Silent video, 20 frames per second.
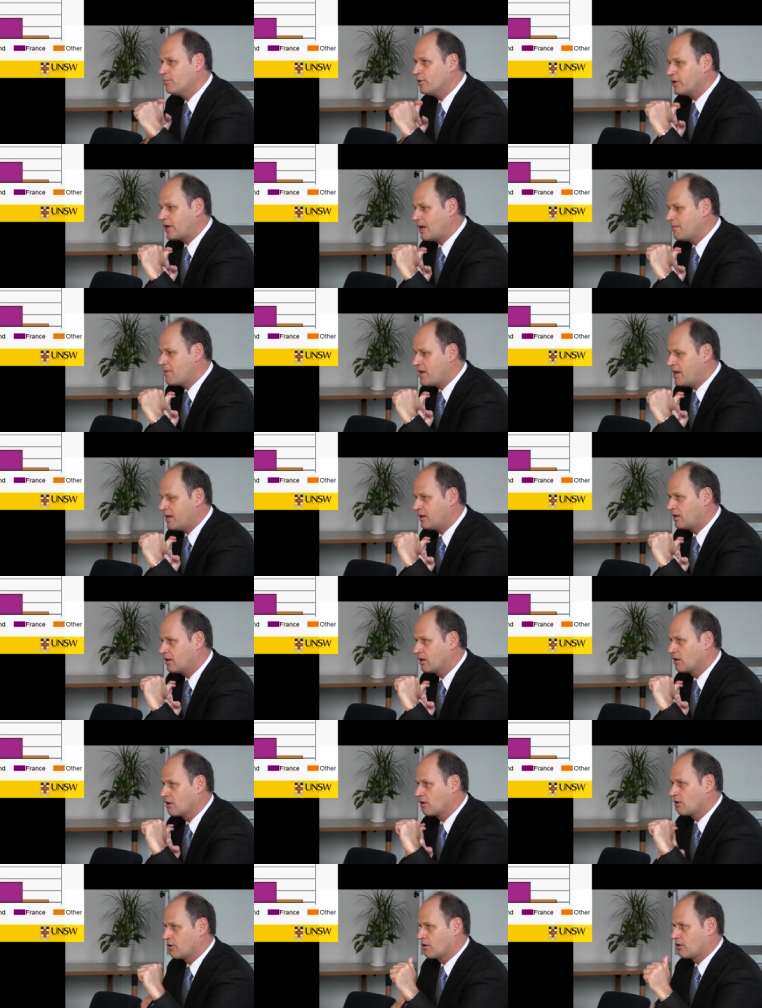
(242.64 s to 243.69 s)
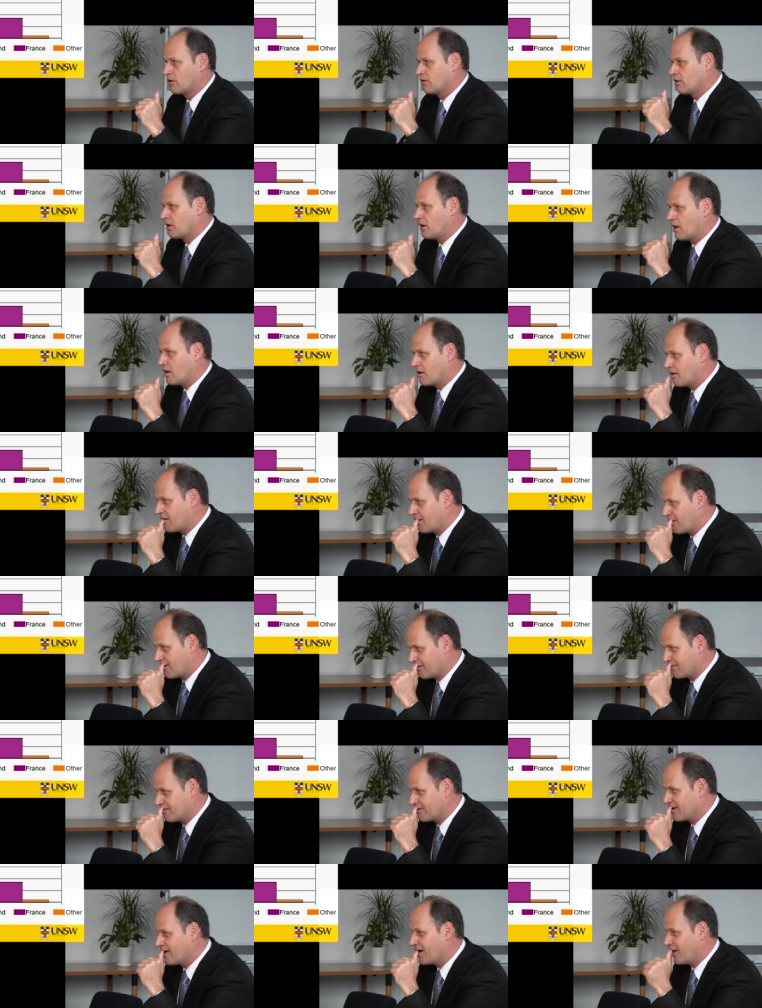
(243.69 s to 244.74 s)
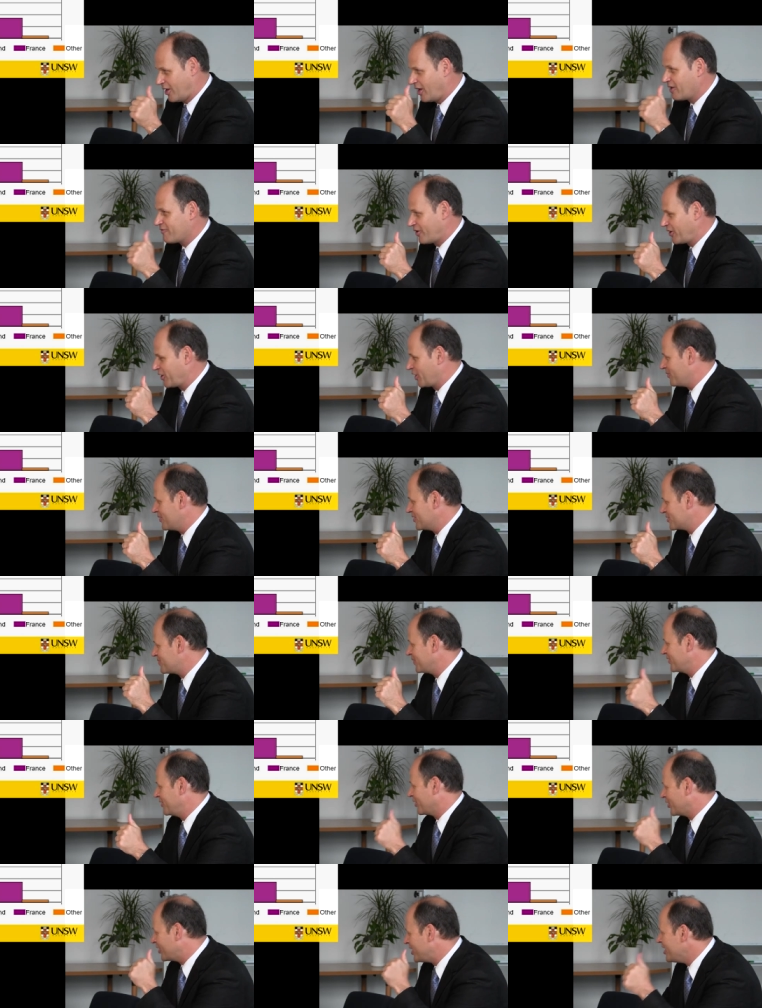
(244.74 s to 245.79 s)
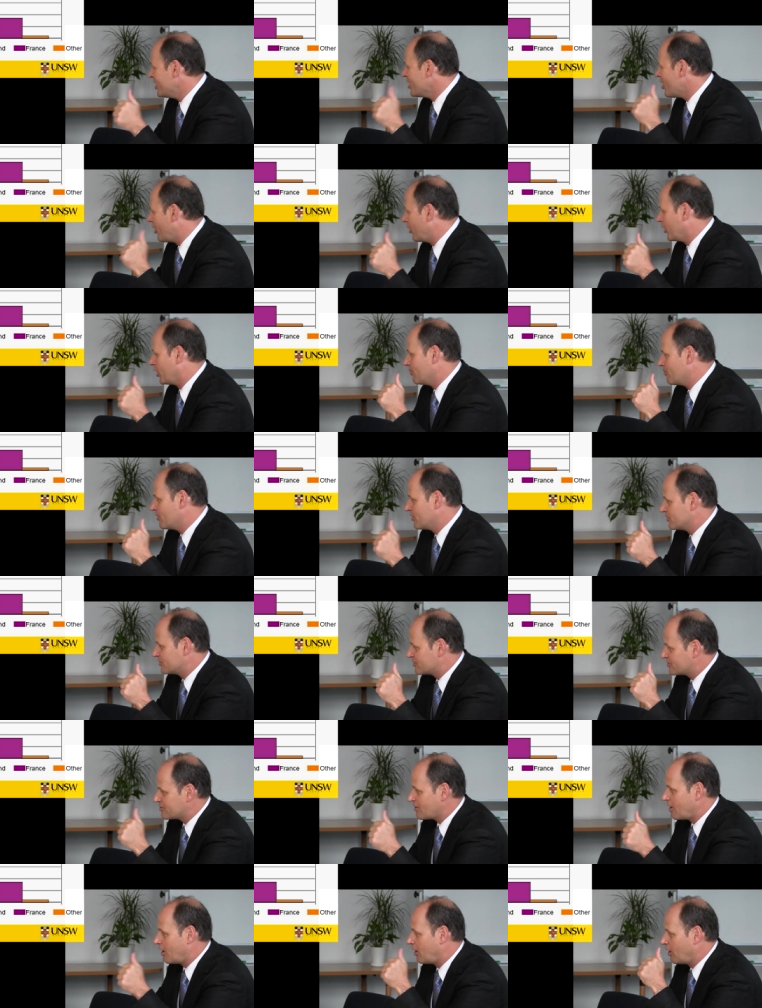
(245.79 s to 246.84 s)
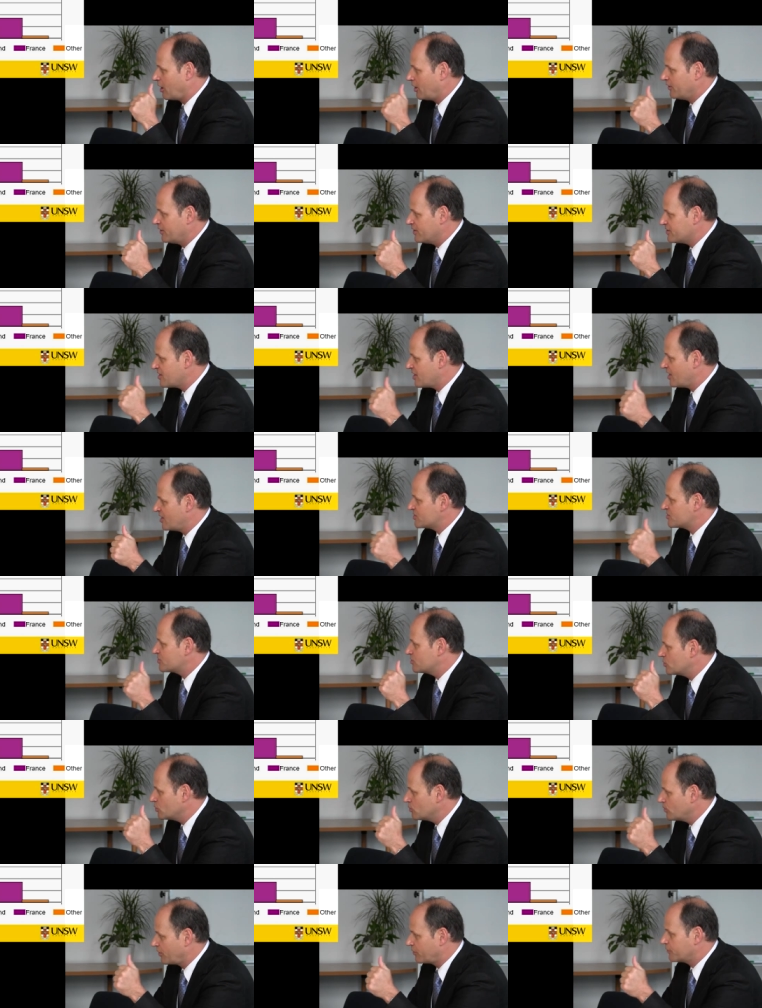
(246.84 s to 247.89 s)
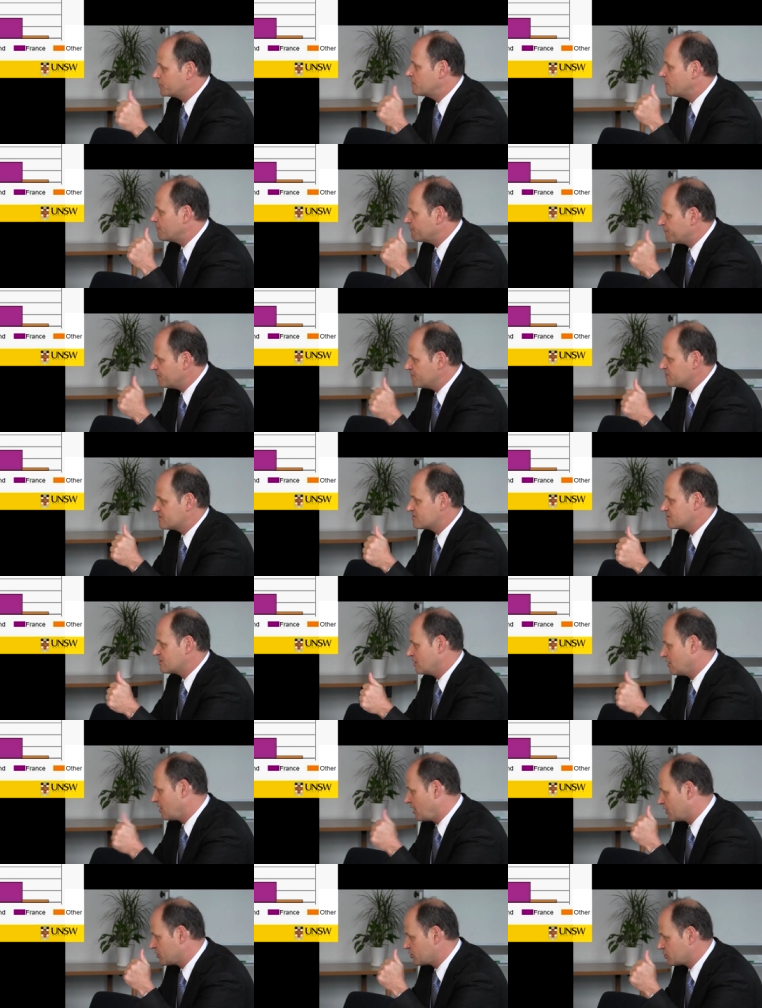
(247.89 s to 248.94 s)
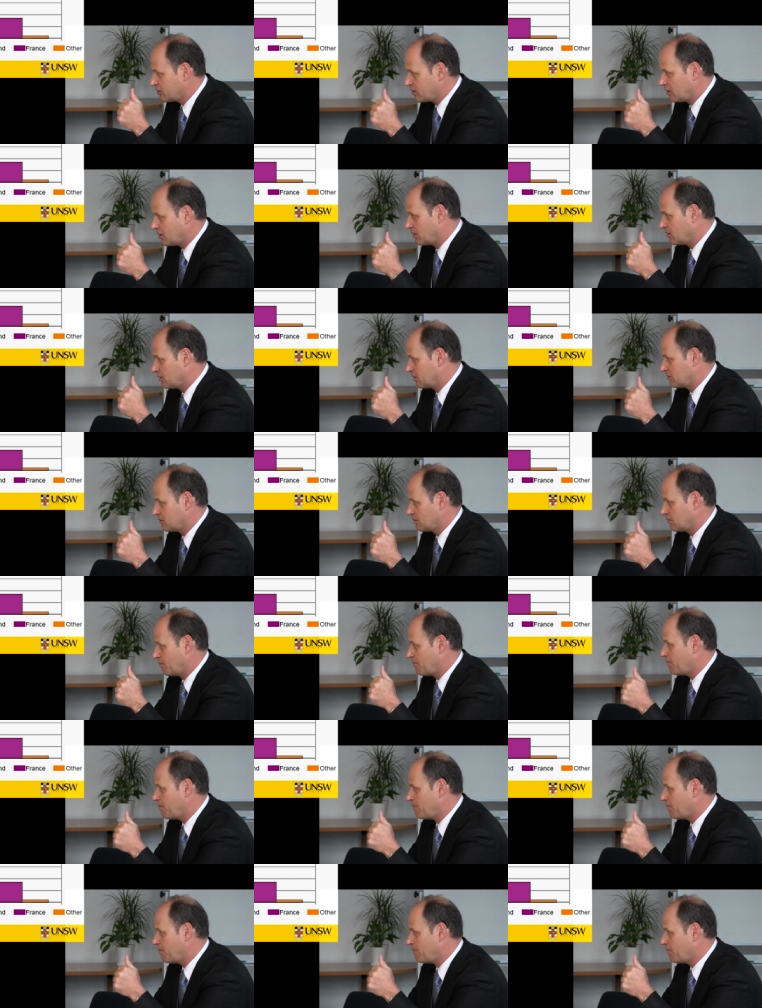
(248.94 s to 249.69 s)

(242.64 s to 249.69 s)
the book, I make a lot of arguments, but the key arguments are this has to do with differences in national